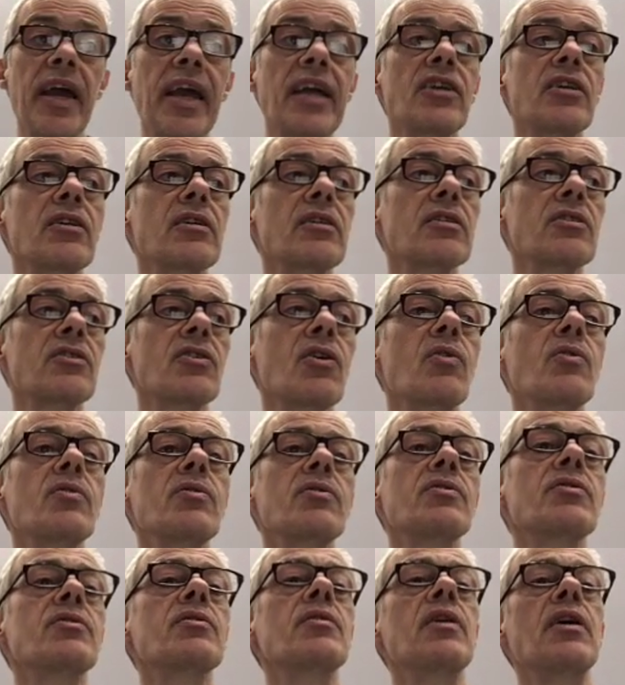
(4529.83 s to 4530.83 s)
of
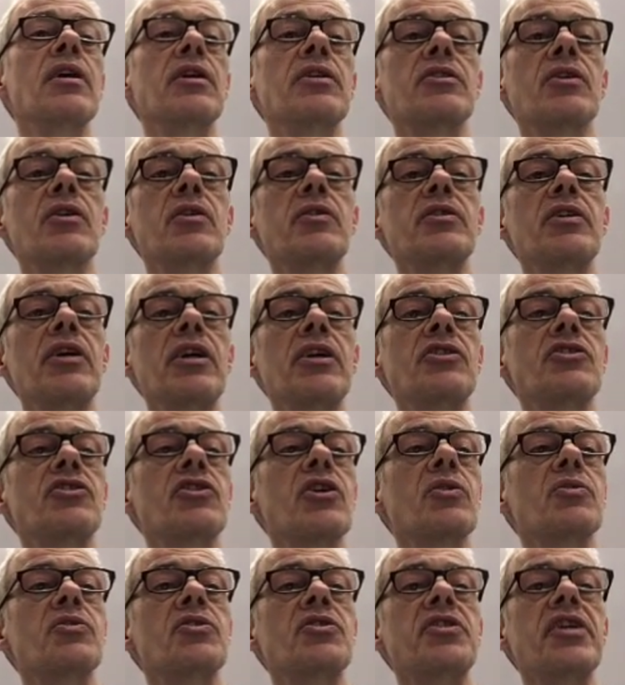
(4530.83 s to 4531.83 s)
exons. So it
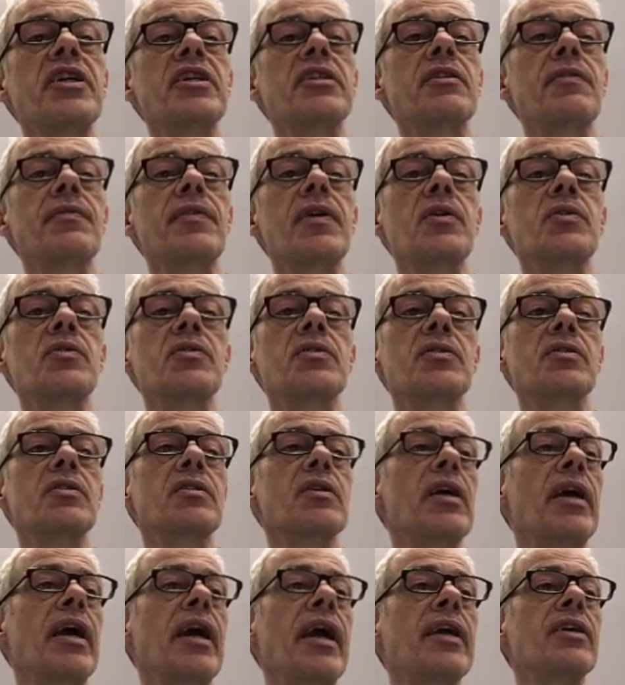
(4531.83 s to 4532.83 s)
shows six of
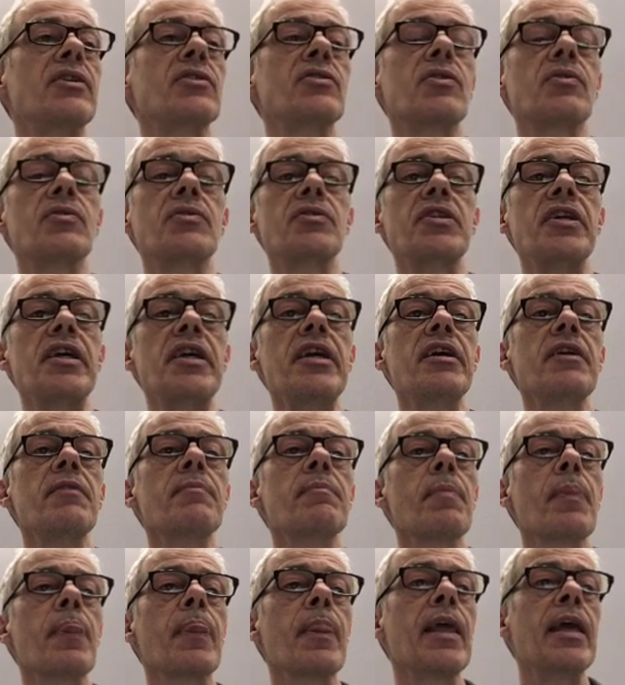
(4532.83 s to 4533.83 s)
those exons
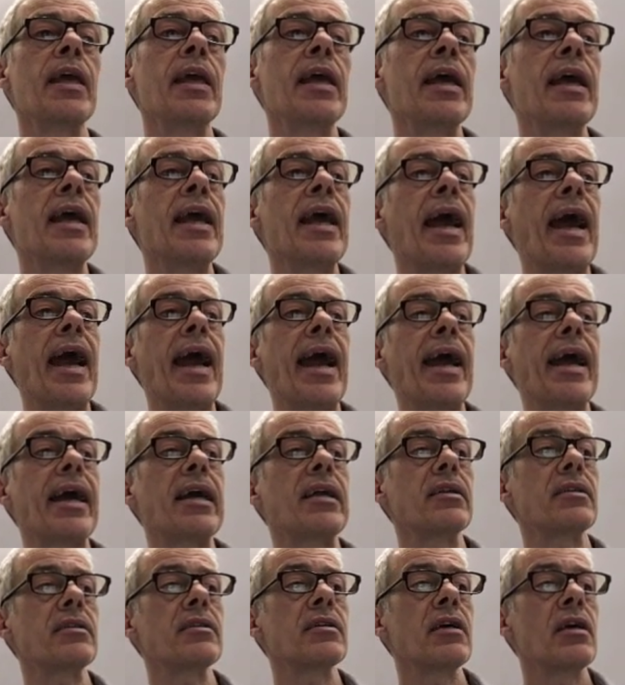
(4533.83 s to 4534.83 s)
here.
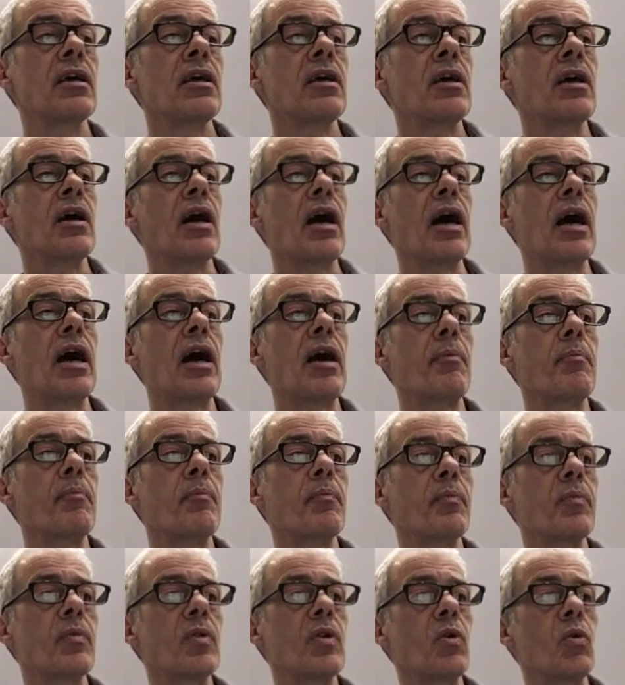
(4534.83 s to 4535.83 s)
And
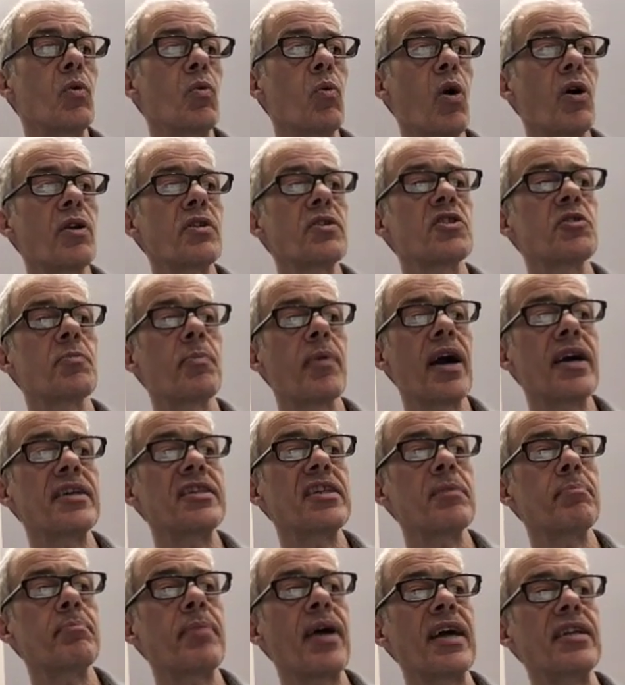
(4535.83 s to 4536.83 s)
um, one
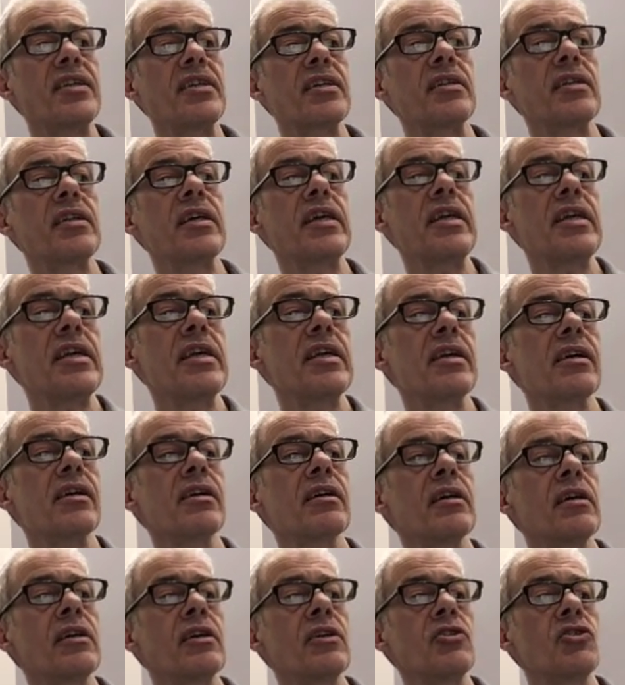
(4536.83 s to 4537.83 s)
splicing pattern
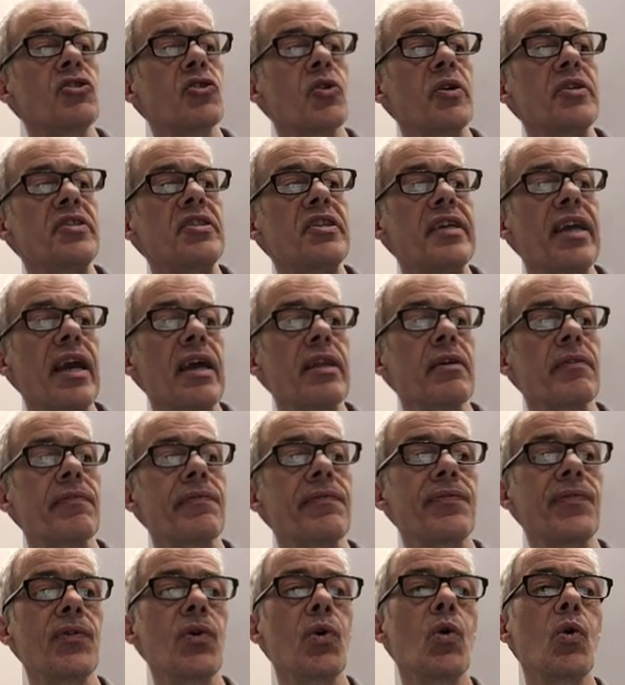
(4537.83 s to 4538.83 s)
here joins together
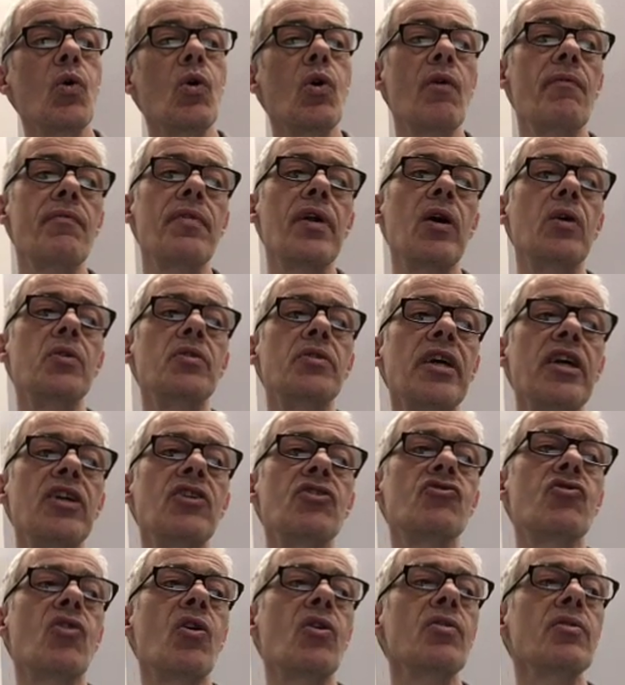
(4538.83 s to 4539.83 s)
four of those
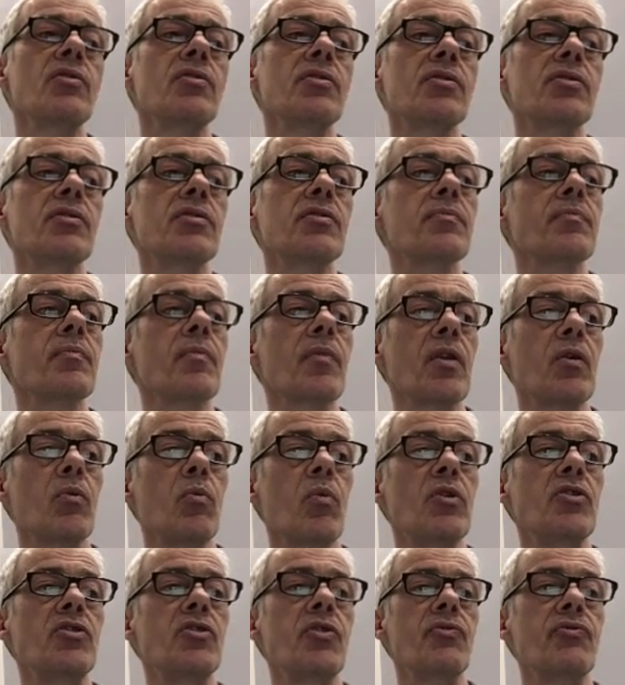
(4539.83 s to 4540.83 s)
introns,
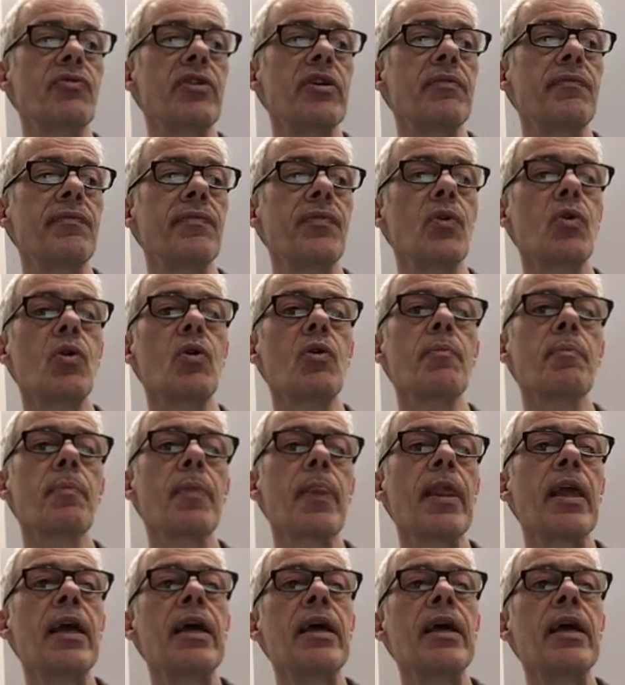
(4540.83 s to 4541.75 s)
one, two, three, and four.